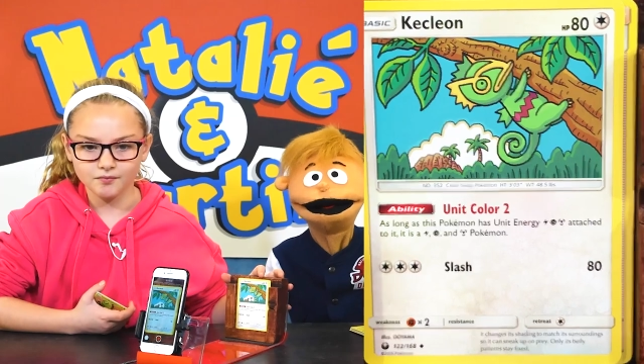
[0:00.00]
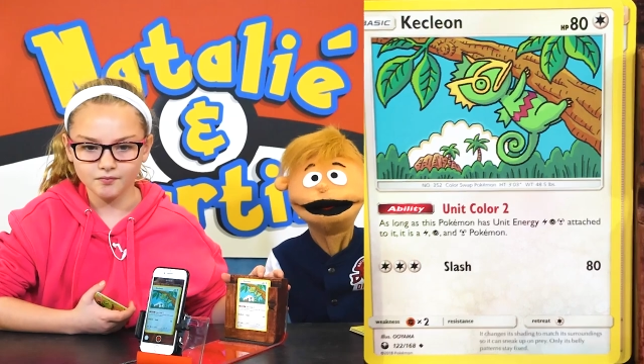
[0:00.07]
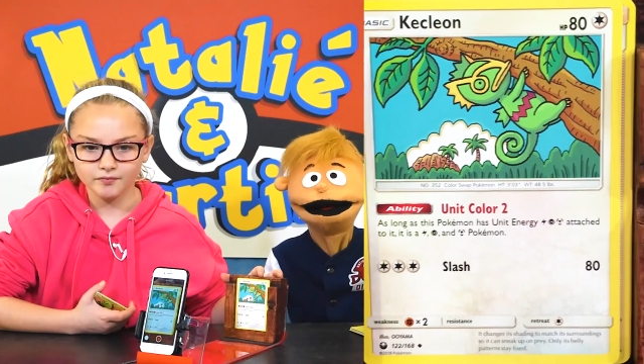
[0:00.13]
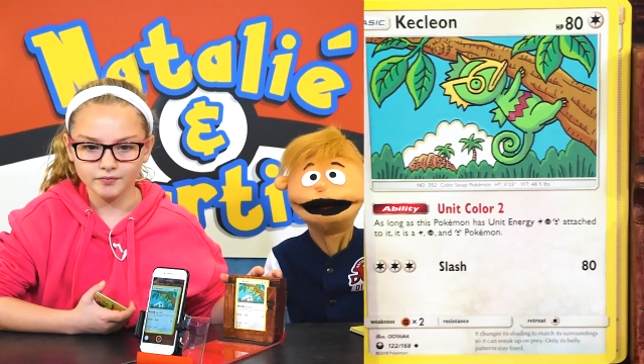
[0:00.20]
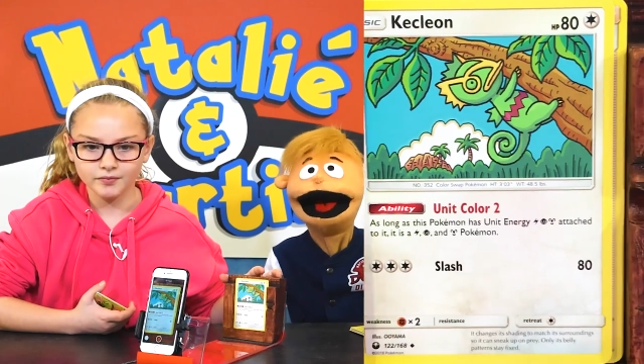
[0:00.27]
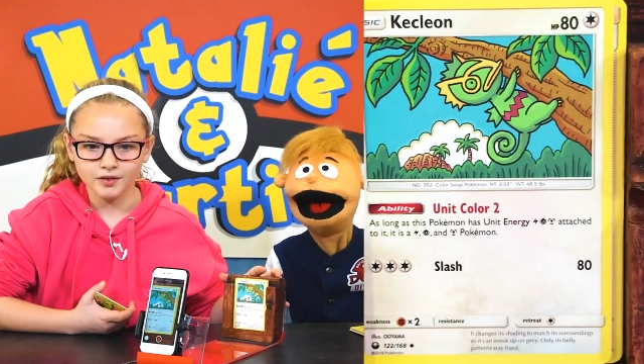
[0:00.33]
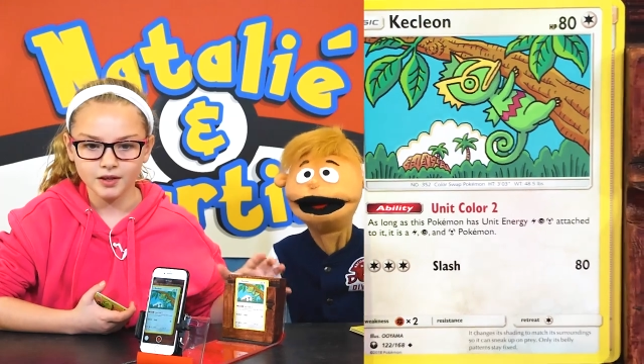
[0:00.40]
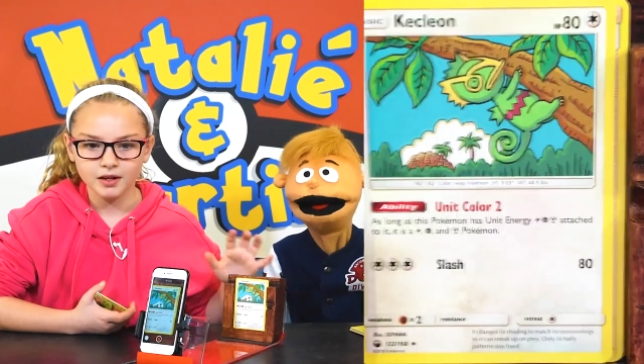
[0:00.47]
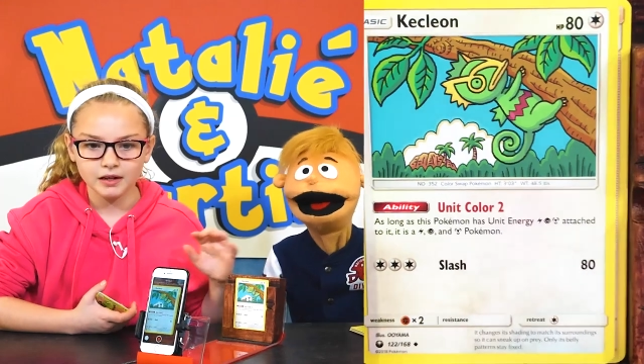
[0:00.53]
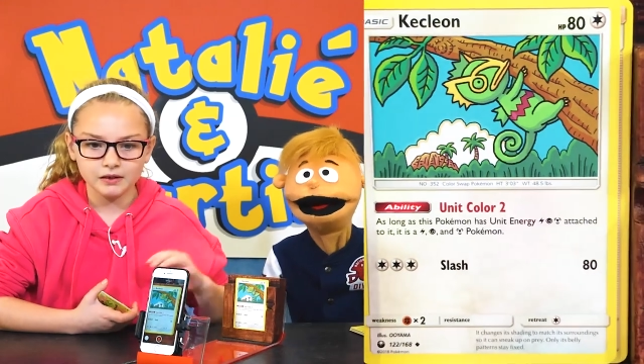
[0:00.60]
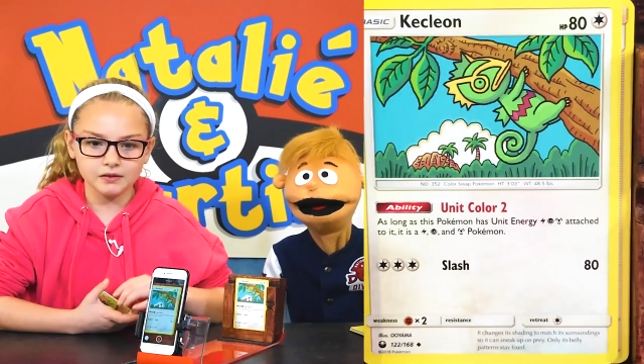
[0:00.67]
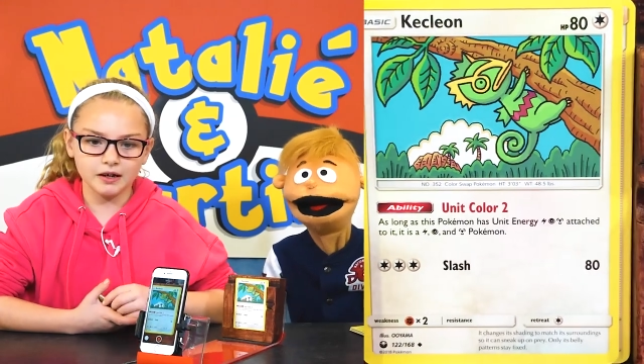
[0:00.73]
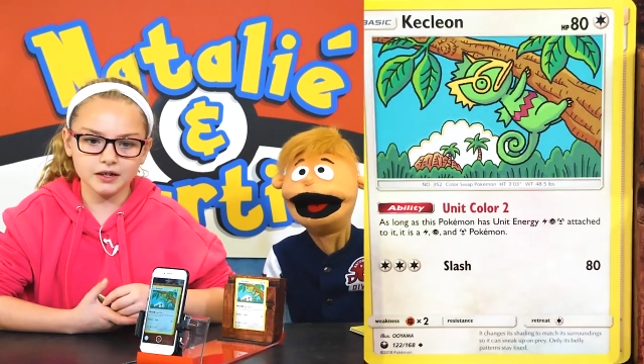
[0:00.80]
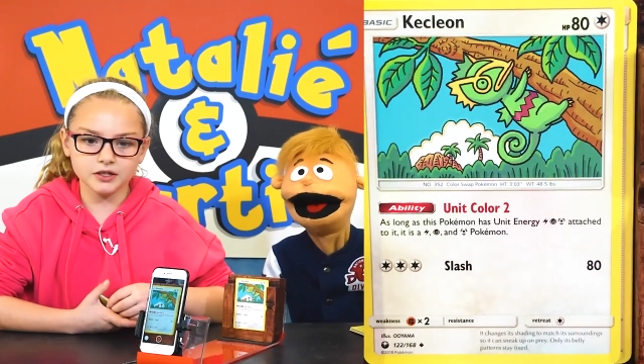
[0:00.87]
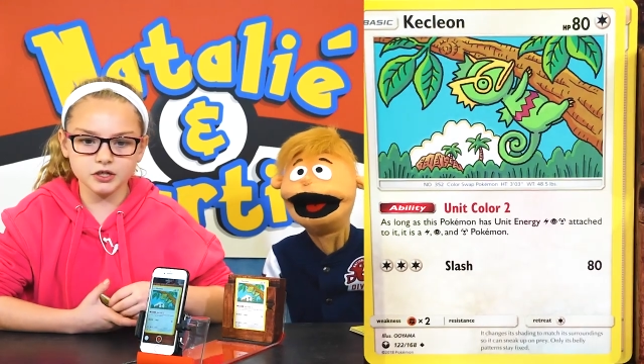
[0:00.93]
All right.
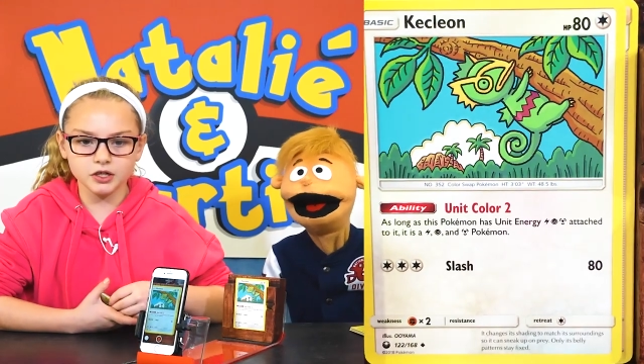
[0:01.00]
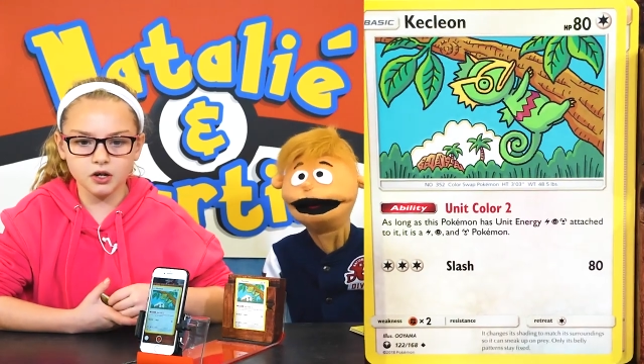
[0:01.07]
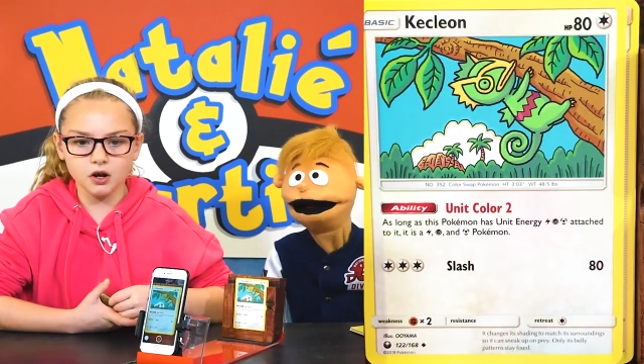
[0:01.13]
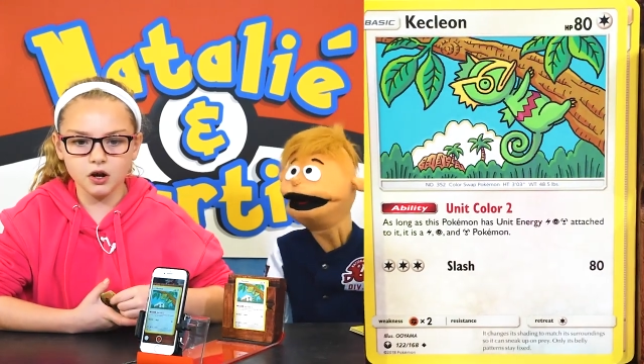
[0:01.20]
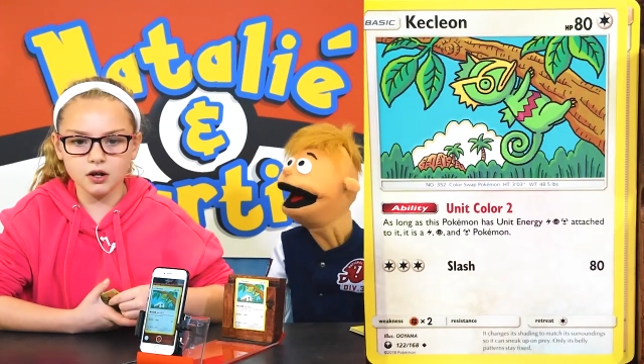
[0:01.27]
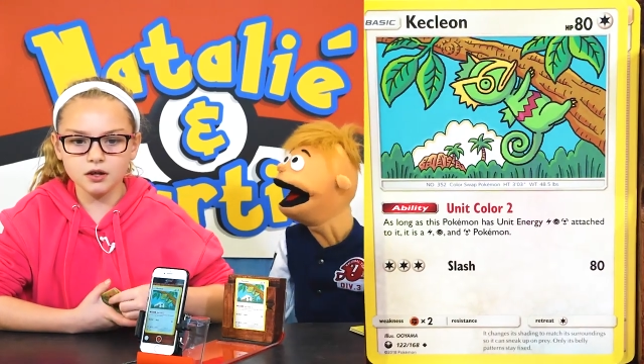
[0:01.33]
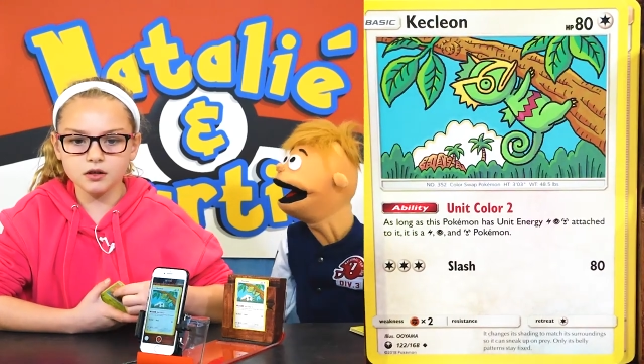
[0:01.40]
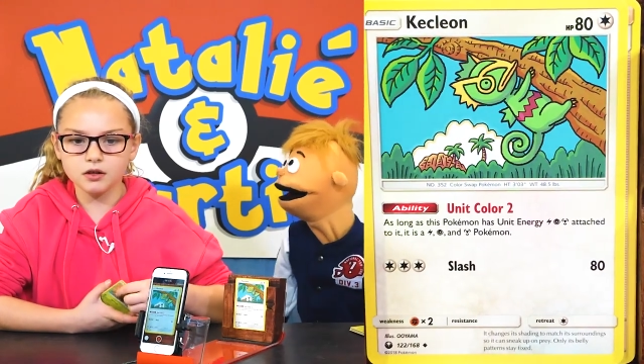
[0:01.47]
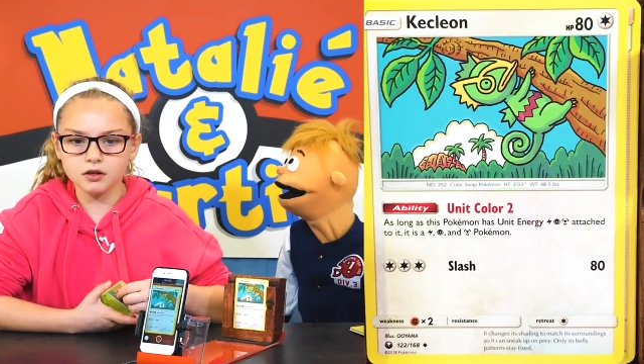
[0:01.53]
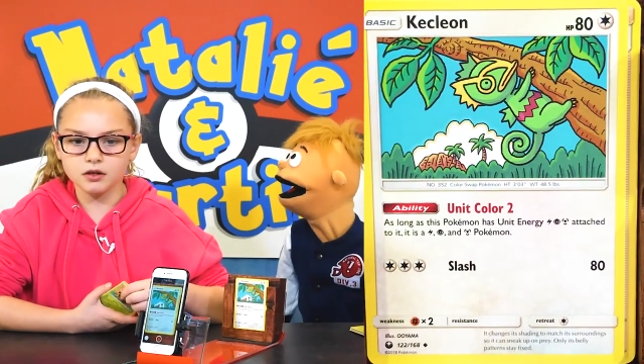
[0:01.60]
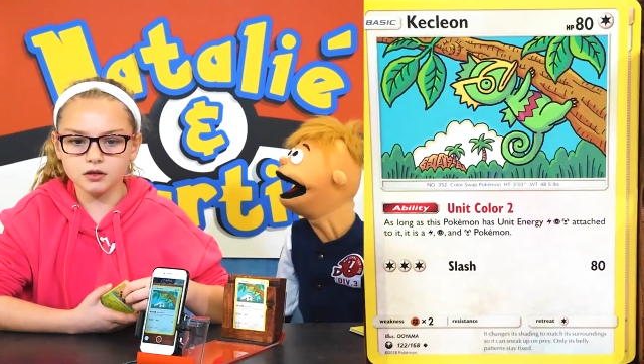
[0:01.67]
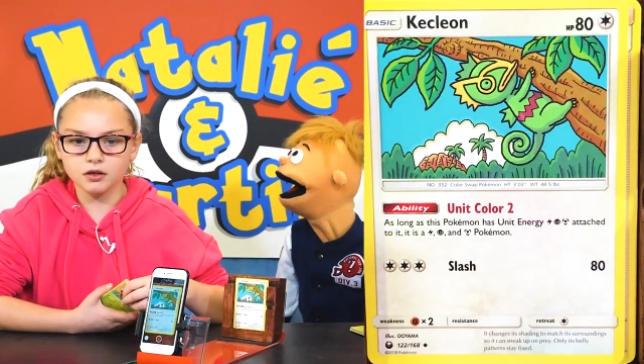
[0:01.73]
Uh,